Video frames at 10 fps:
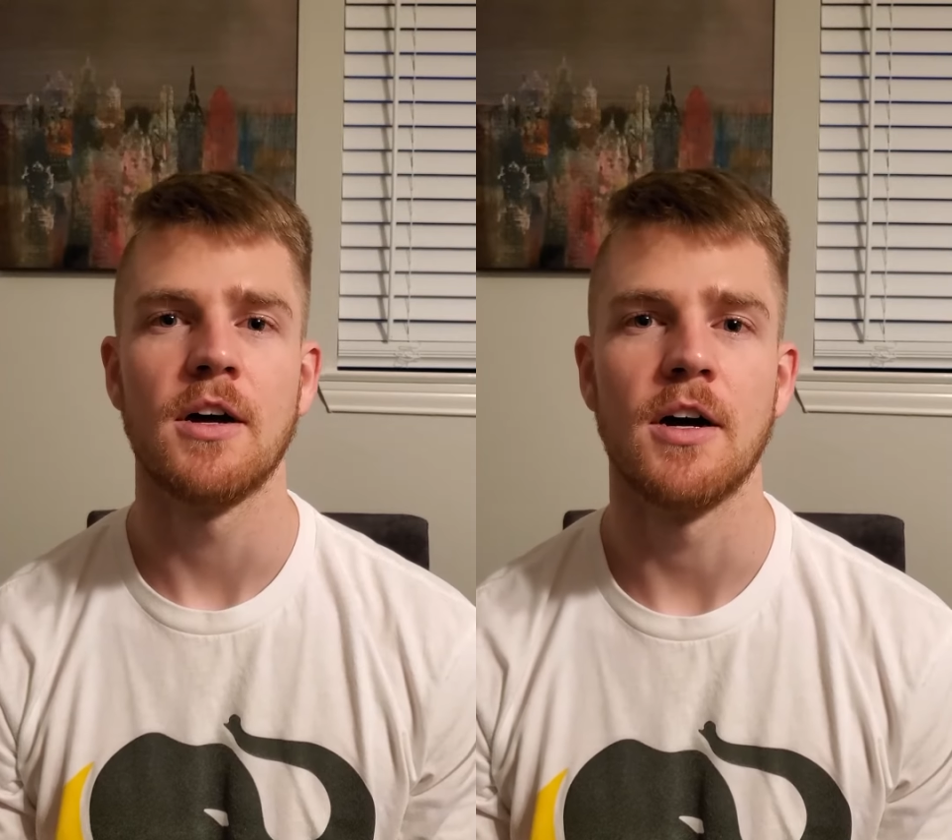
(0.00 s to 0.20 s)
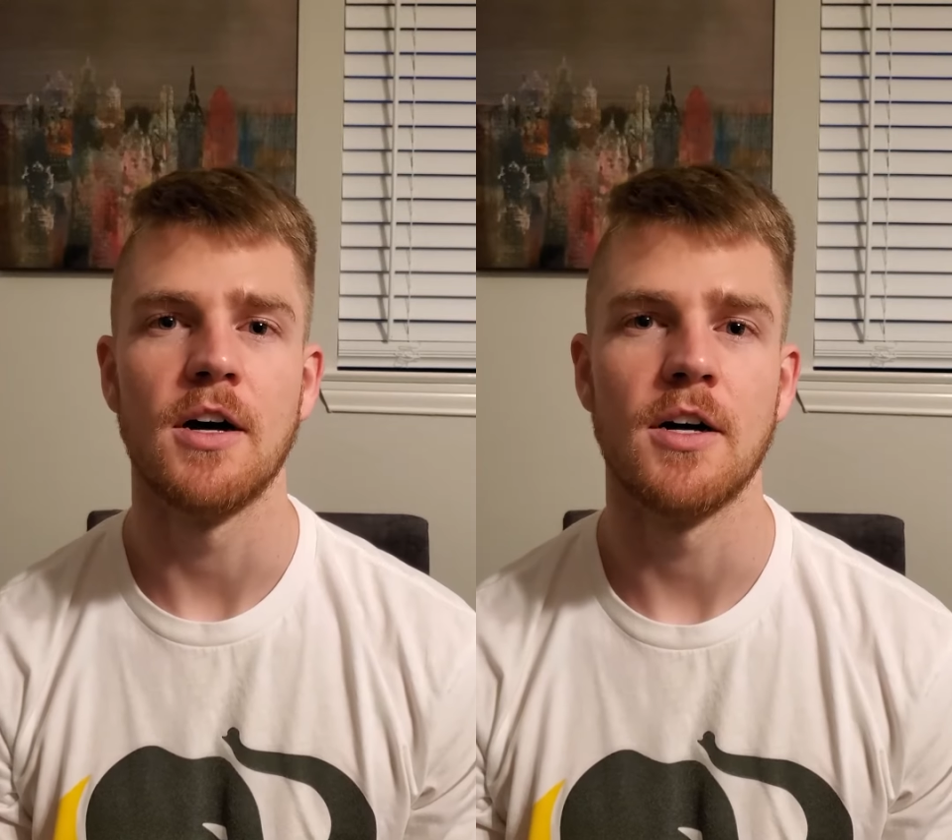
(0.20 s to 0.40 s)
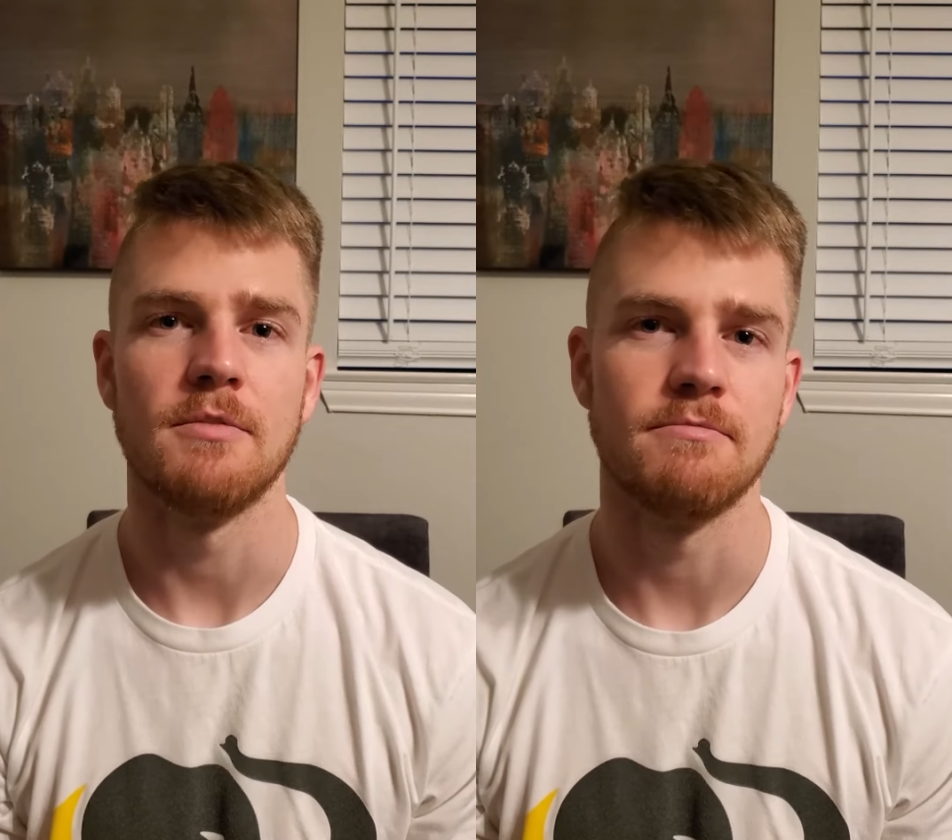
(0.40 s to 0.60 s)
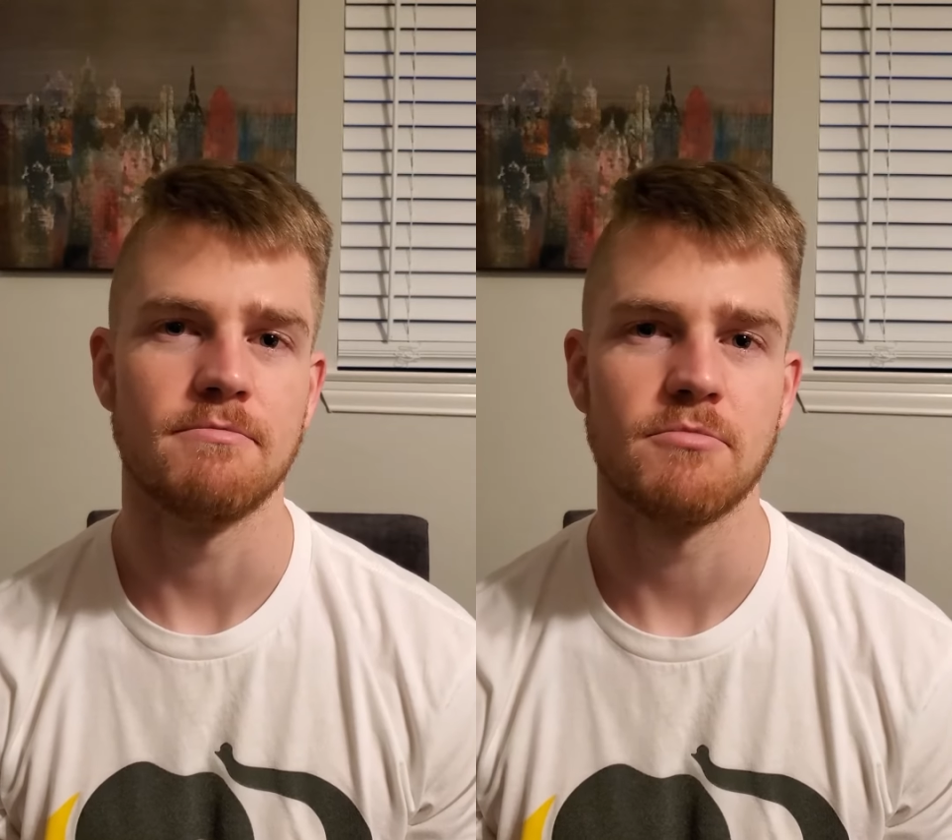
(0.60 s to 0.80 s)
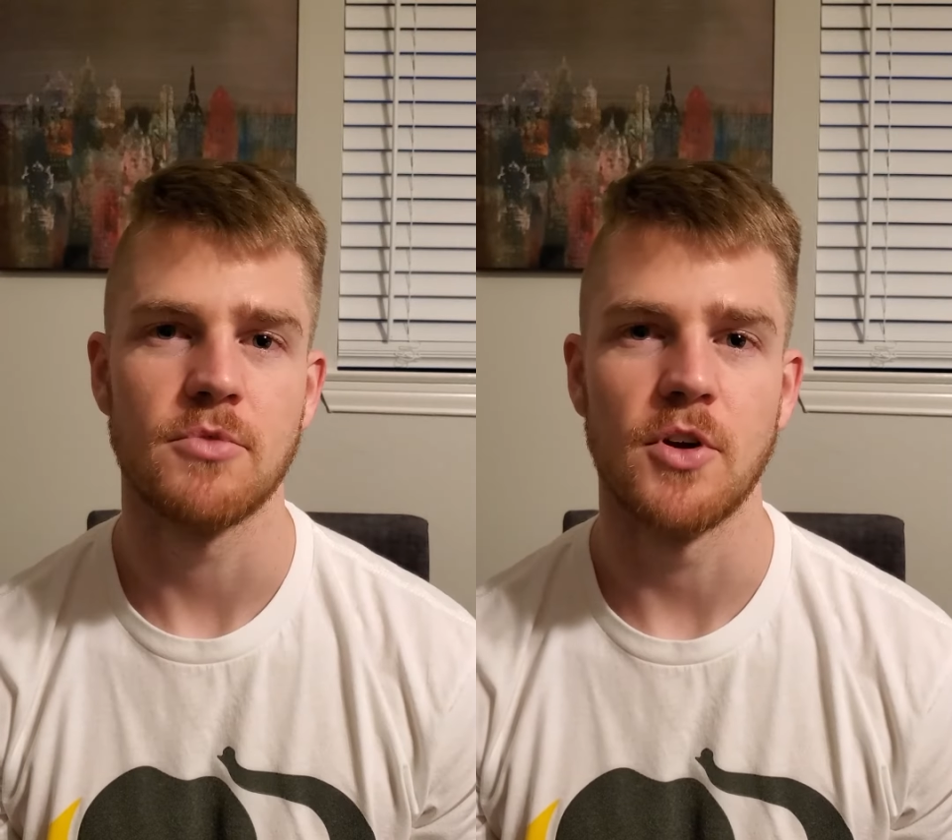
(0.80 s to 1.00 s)
um,
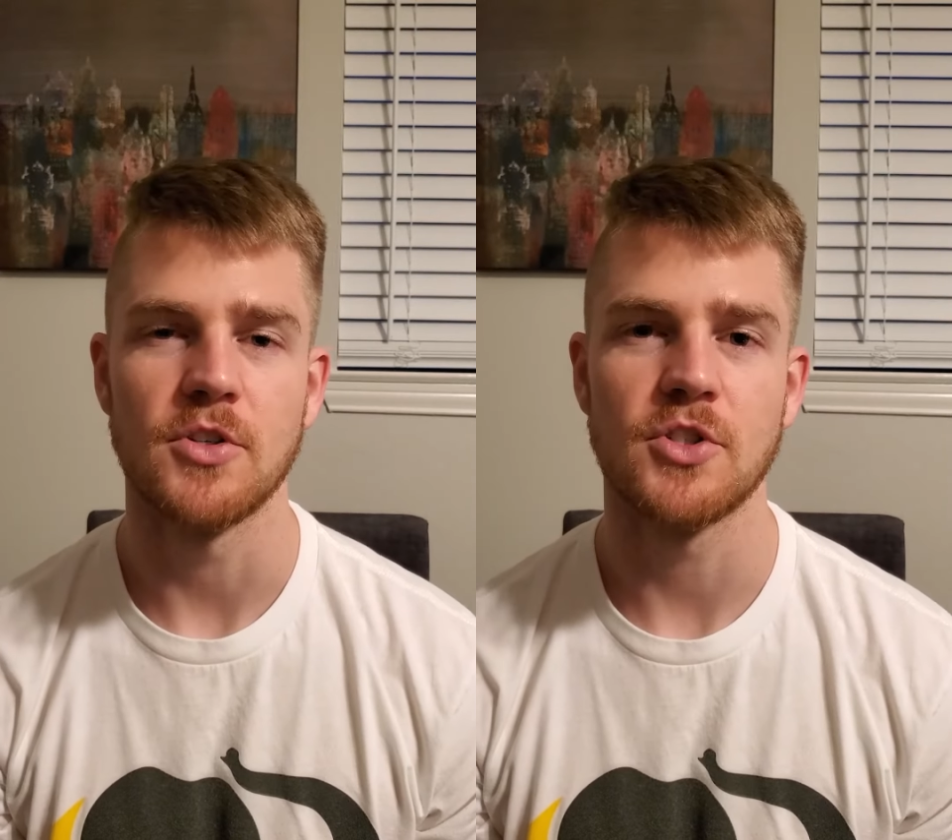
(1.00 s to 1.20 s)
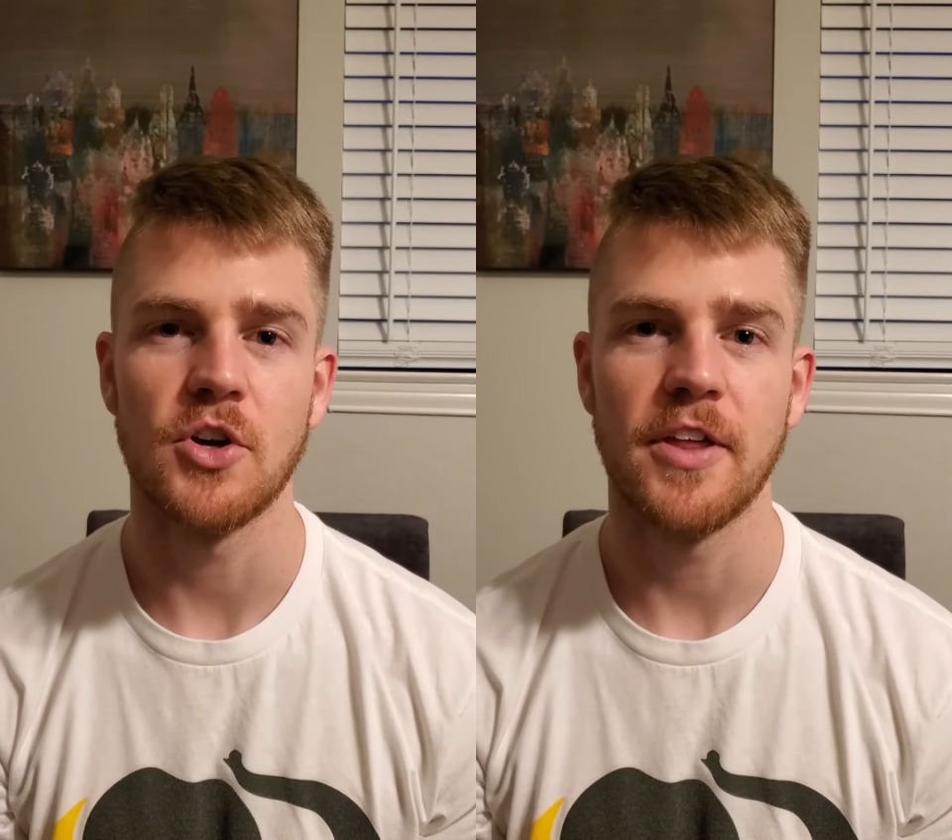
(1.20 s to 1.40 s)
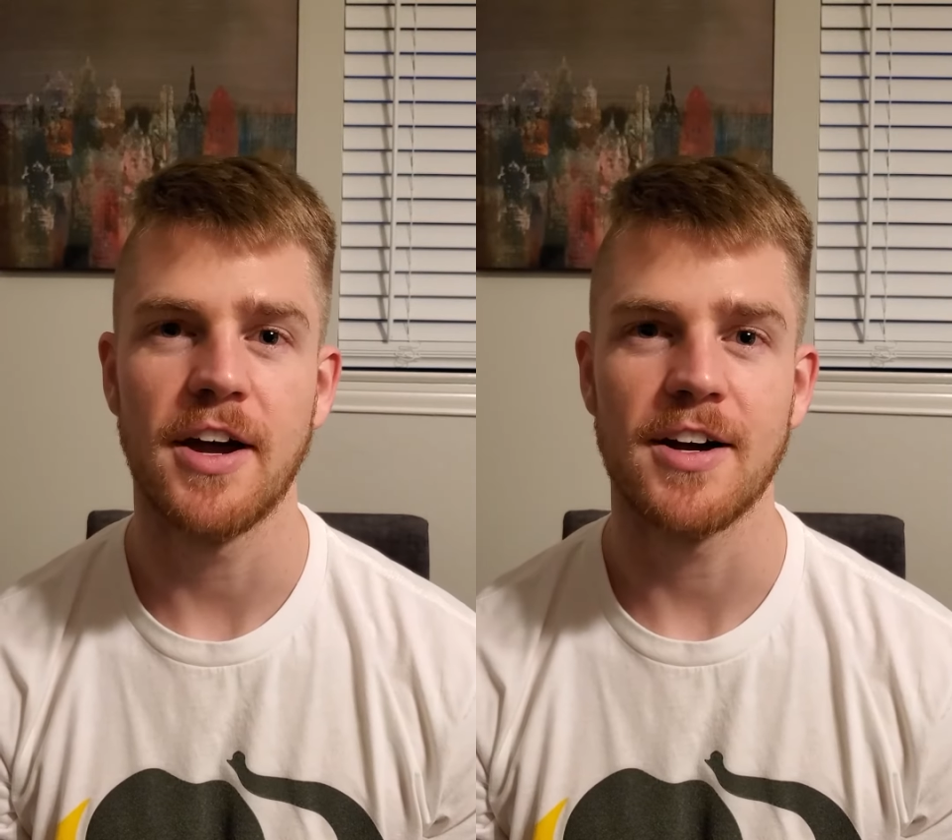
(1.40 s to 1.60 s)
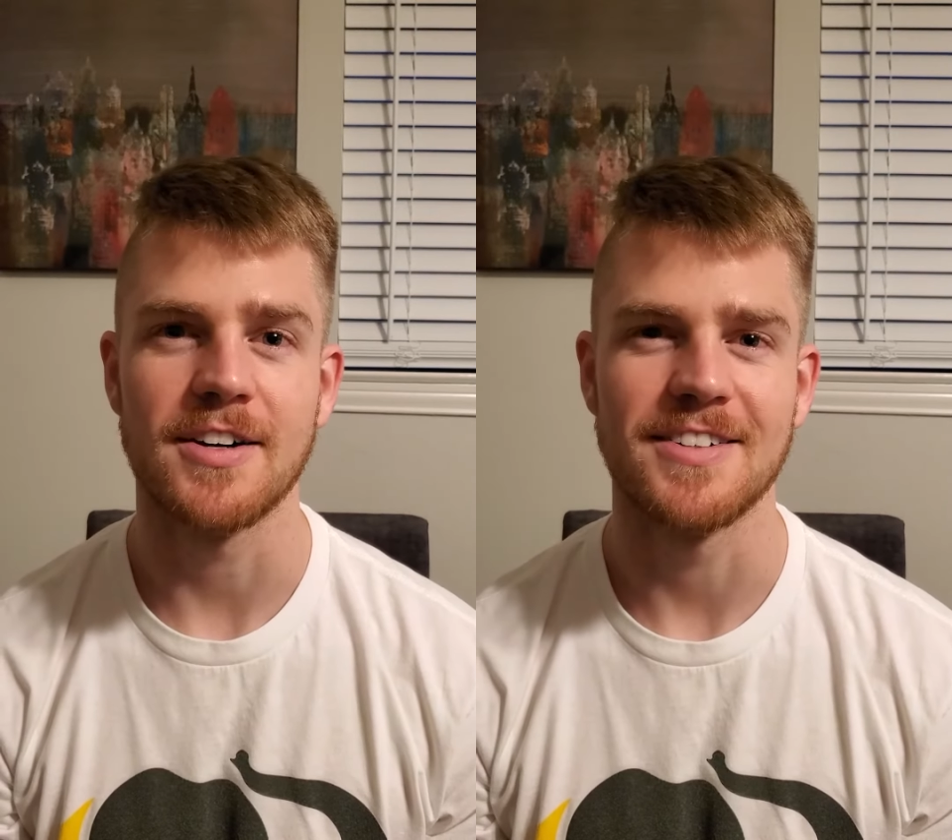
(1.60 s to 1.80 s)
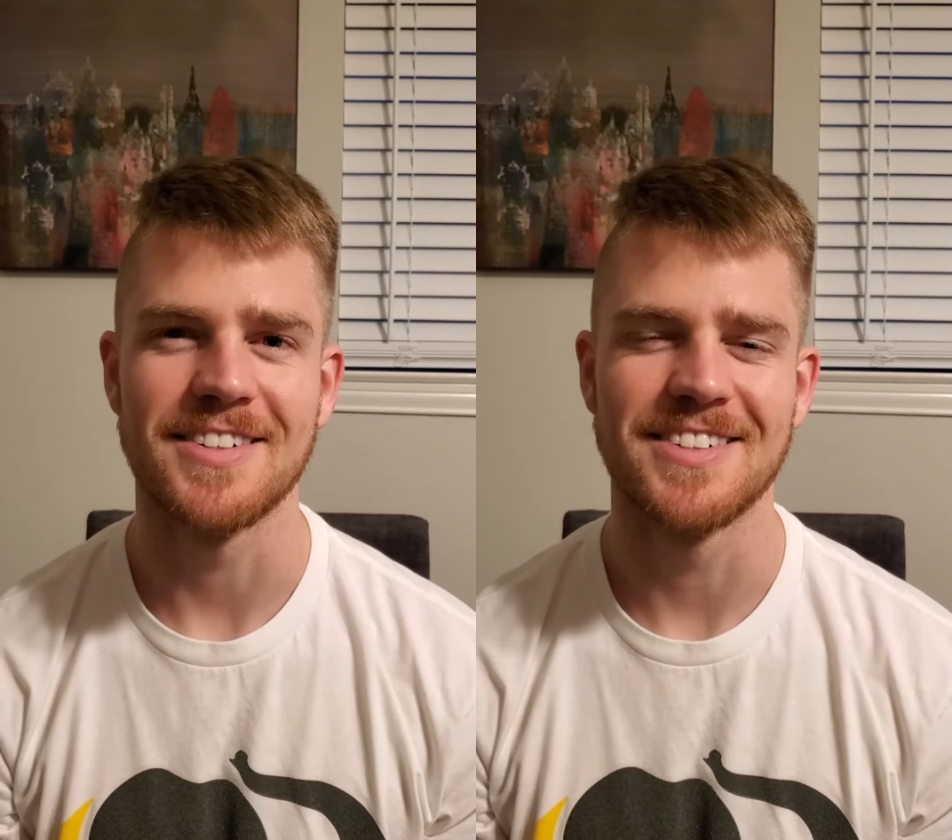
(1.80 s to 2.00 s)
they're still
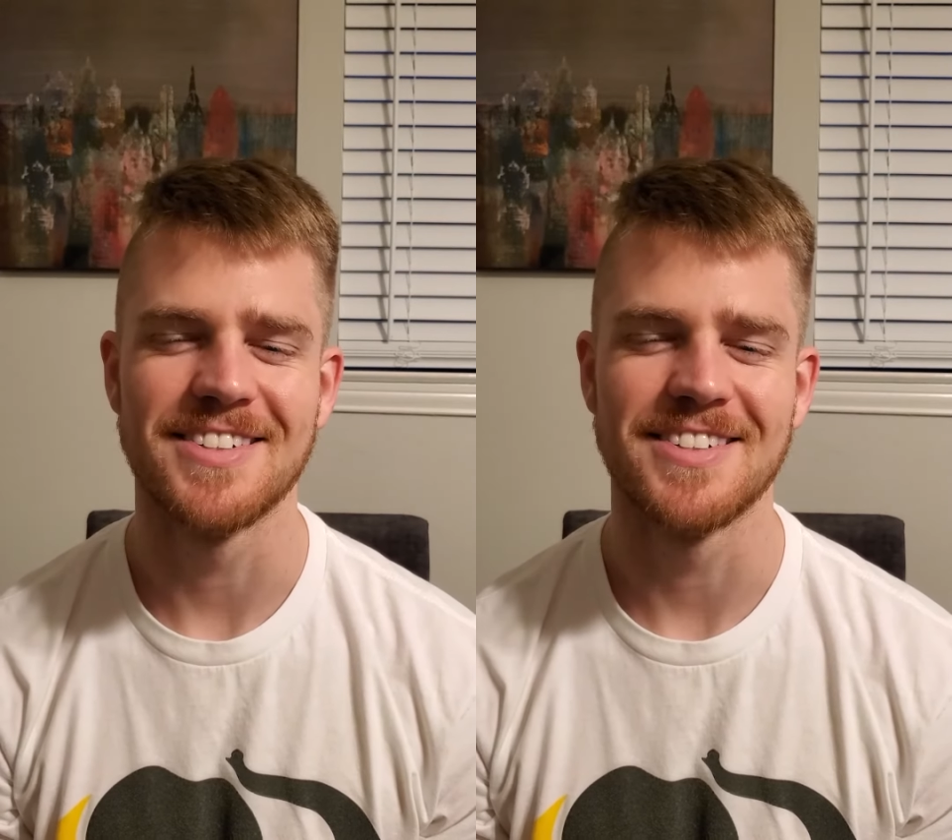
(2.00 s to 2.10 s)
there.